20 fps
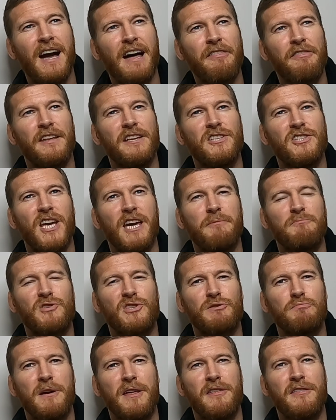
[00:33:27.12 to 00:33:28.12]
I think James
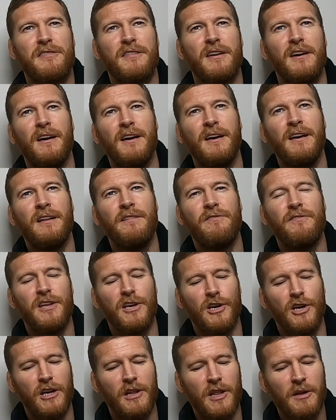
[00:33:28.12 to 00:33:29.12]
Smith,
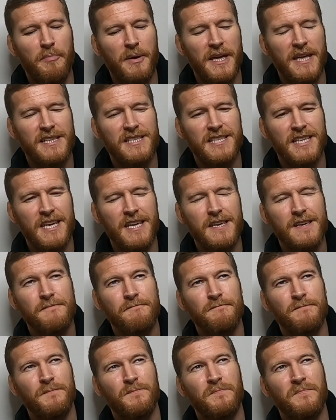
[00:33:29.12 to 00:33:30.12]
the PT,
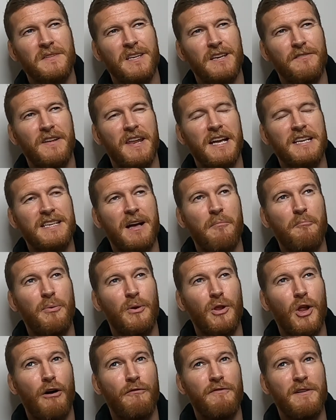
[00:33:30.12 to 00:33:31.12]
gave an
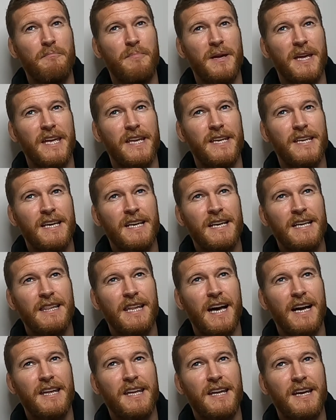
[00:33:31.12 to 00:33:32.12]
example of it being
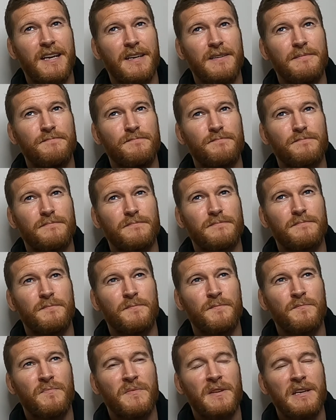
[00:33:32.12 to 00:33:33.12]
like,
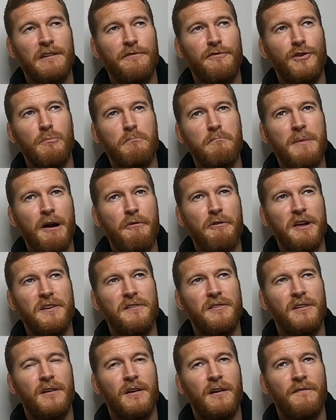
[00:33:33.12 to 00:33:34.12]
if you're
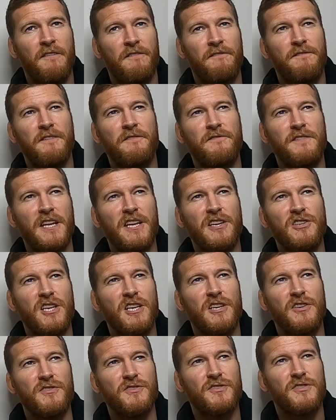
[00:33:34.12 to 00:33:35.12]
married for 15
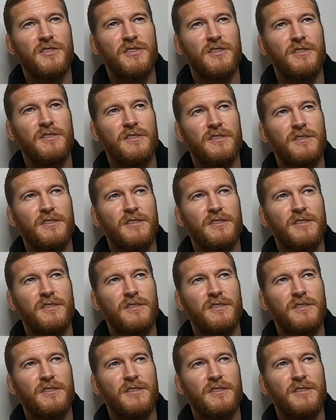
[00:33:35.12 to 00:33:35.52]
years,